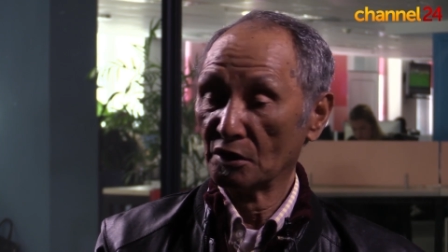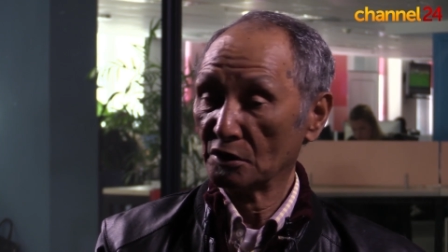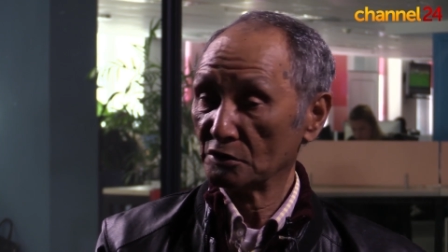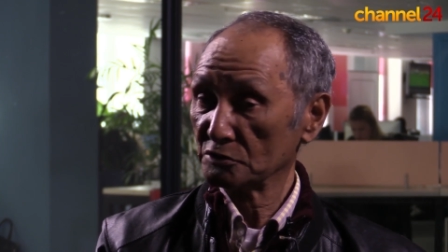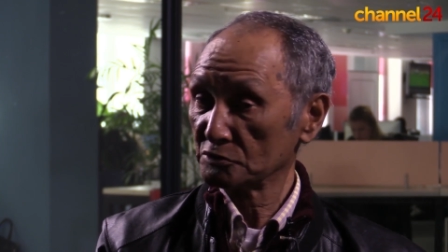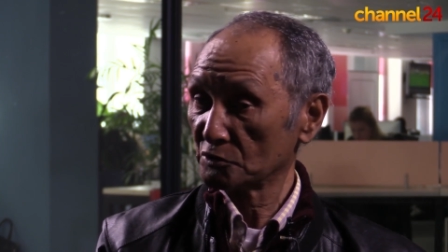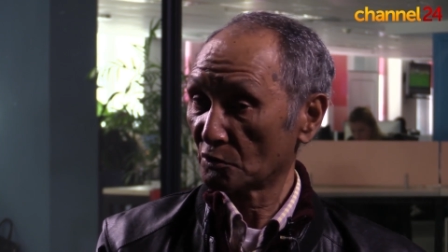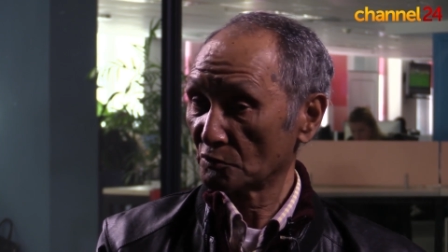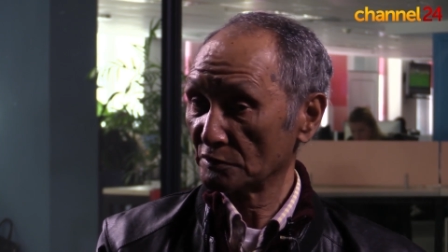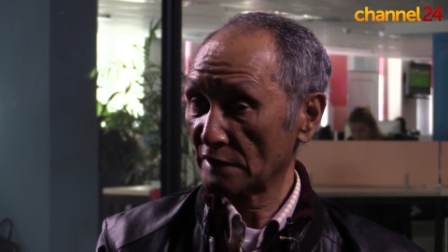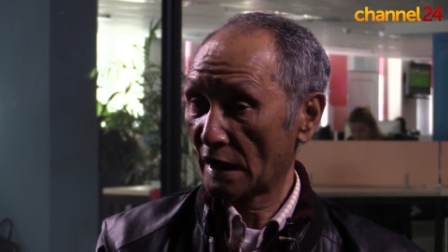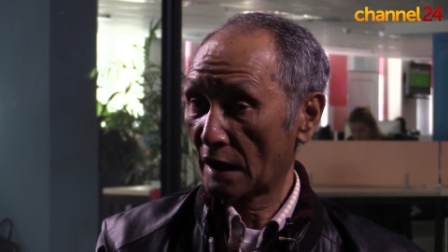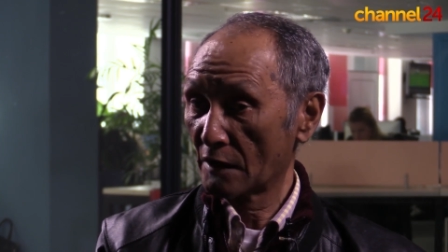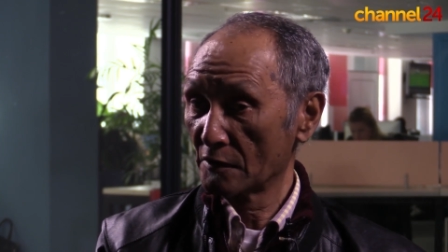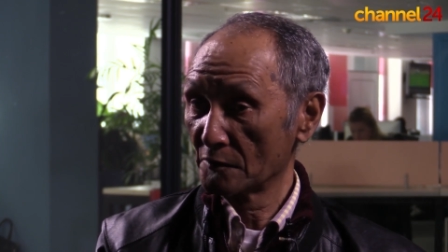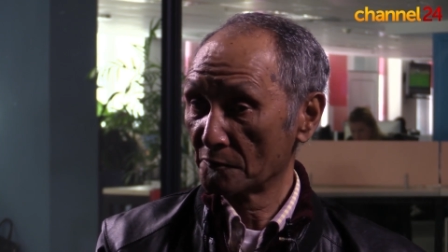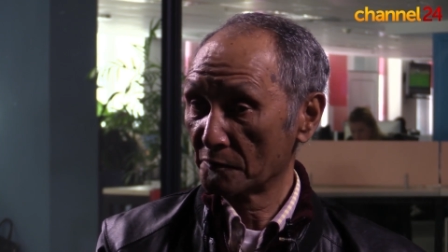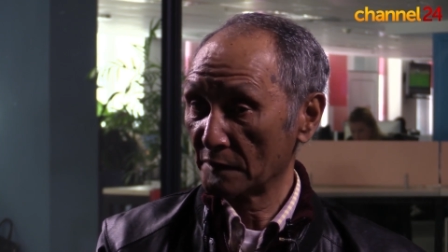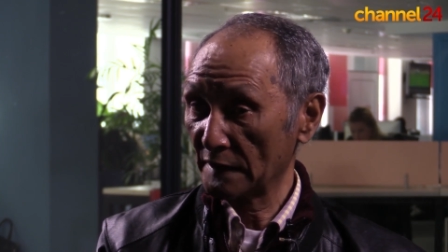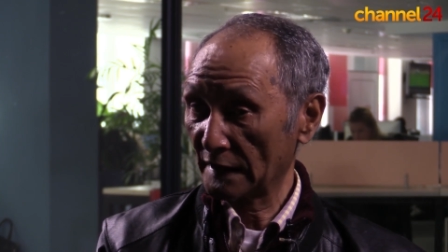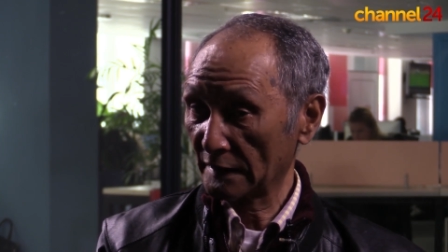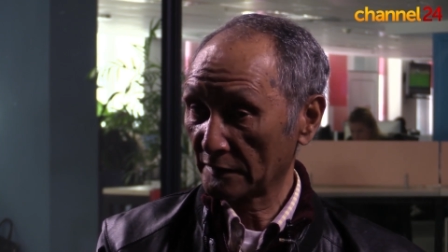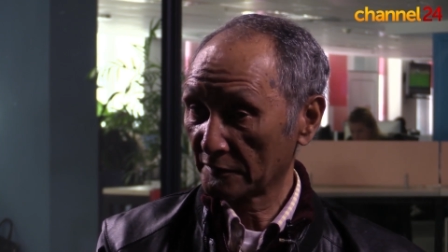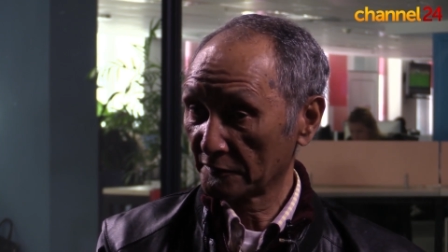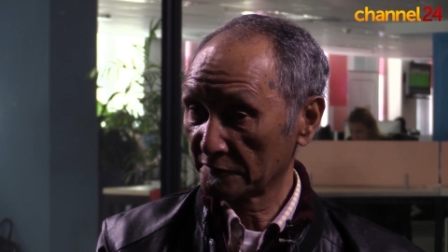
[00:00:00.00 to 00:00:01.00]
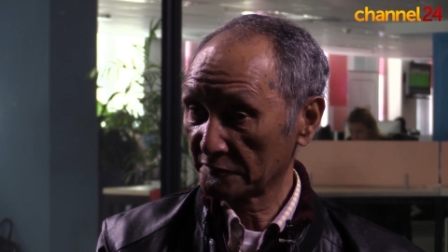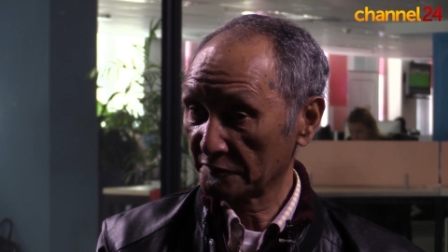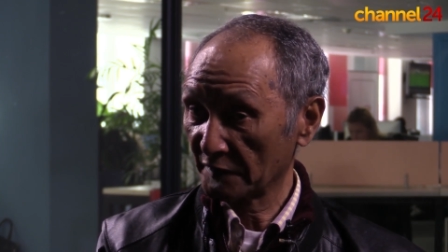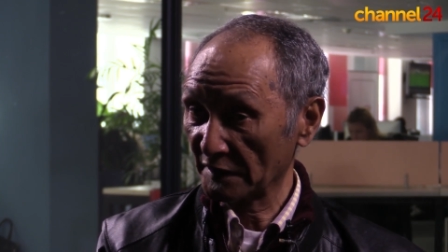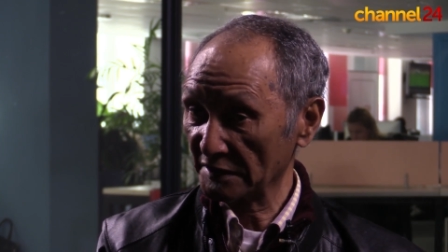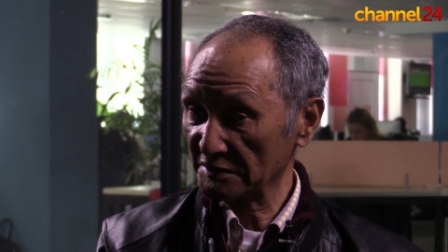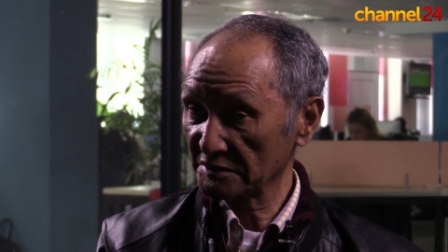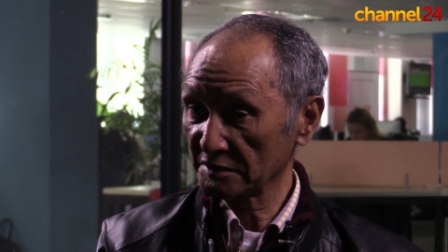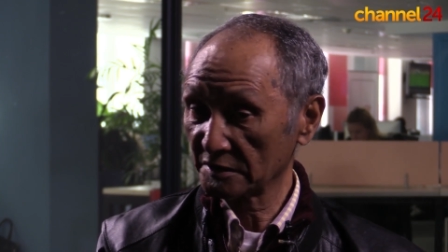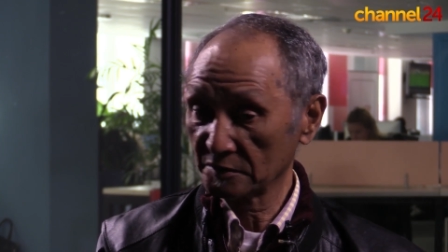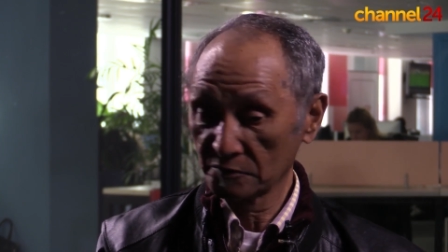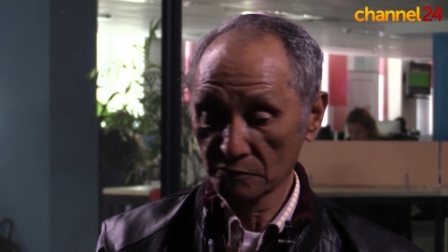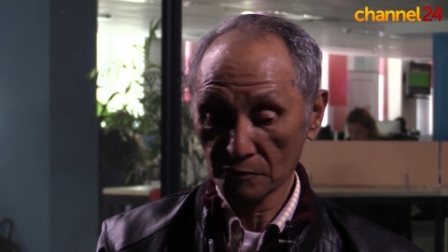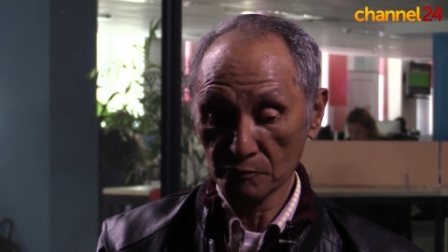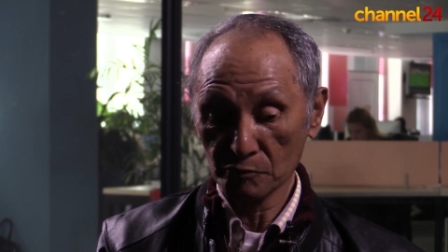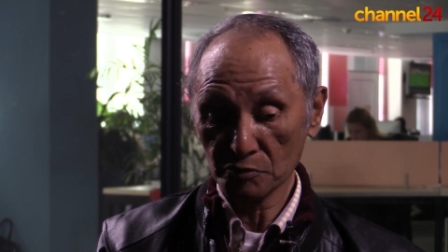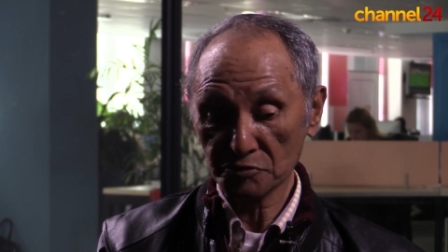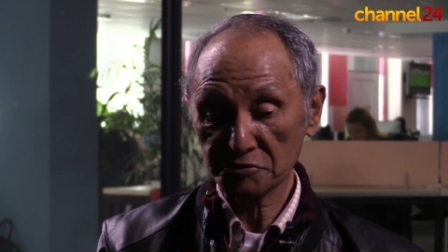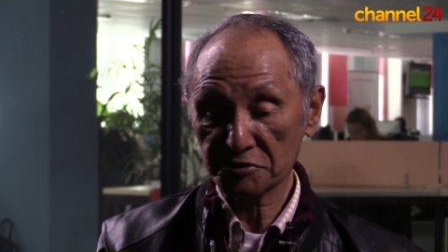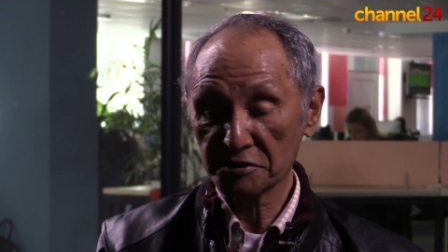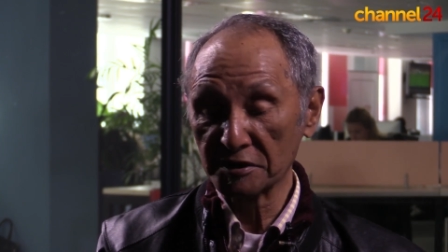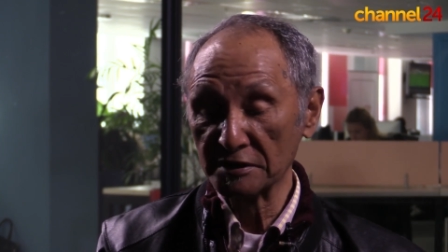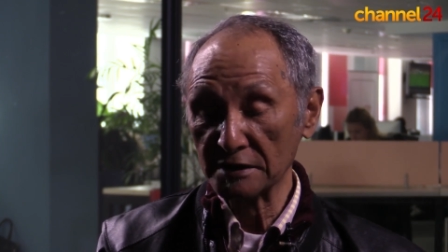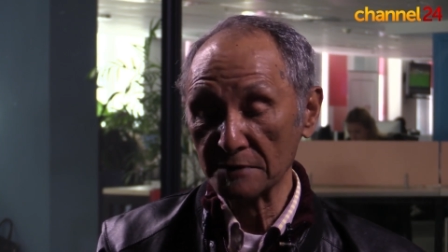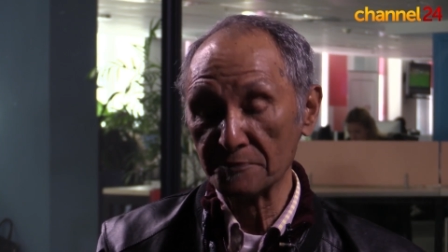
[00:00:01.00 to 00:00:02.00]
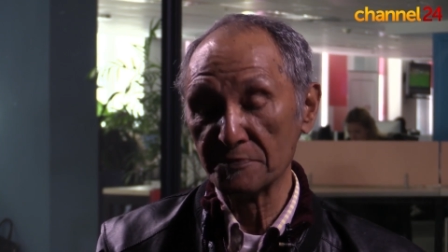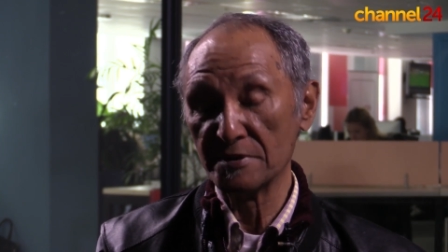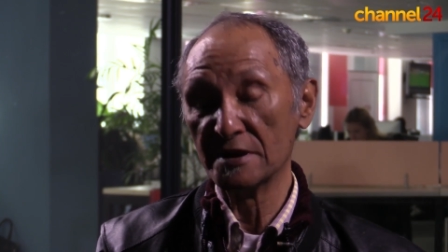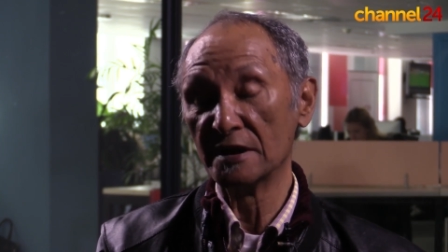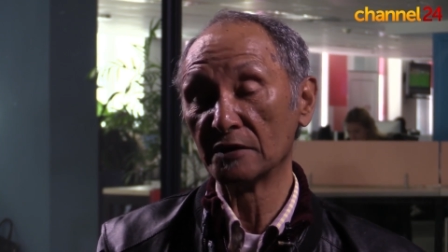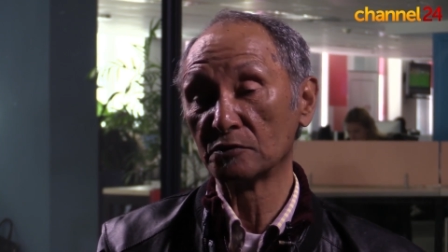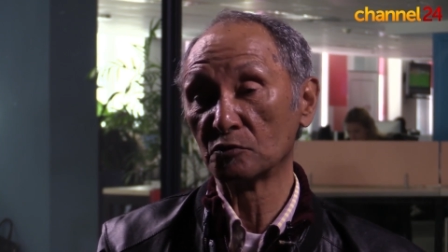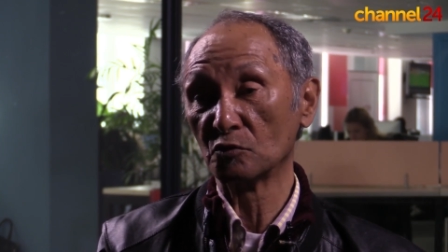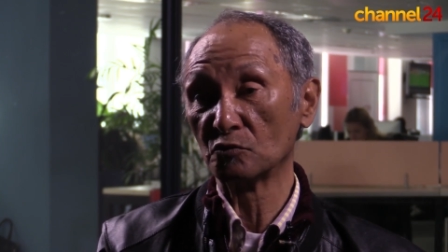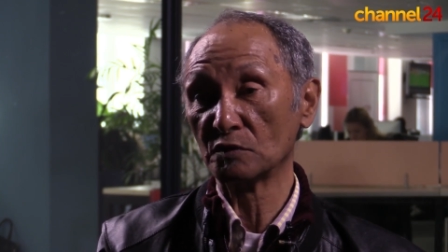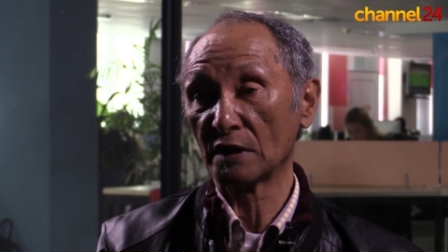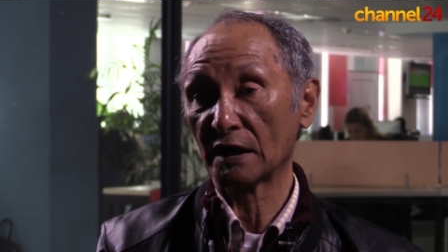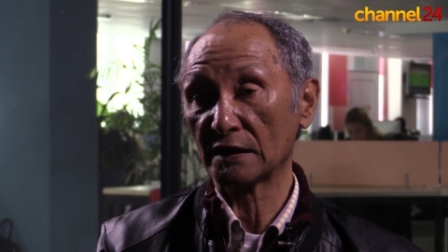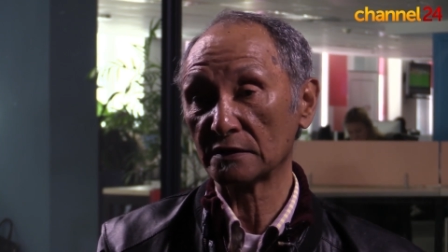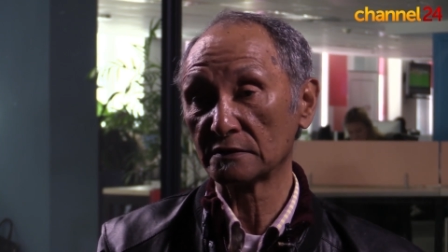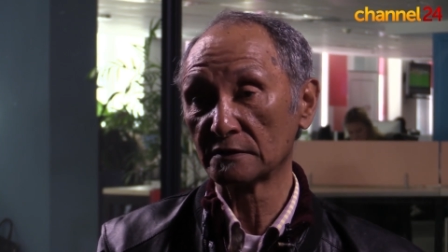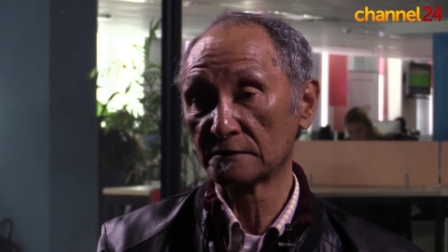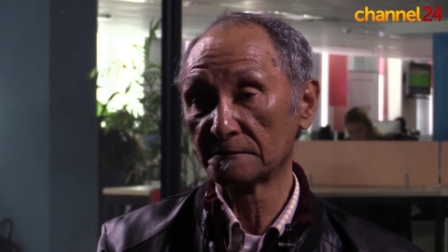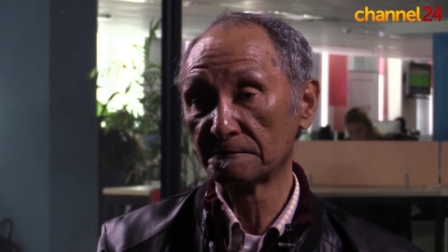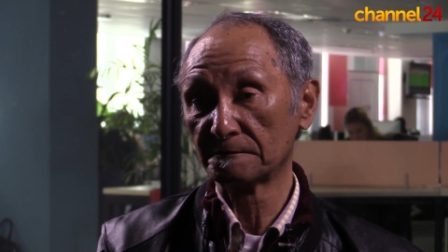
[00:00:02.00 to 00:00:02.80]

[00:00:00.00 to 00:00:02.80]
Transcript: So now, like they say, we sleep here tonight.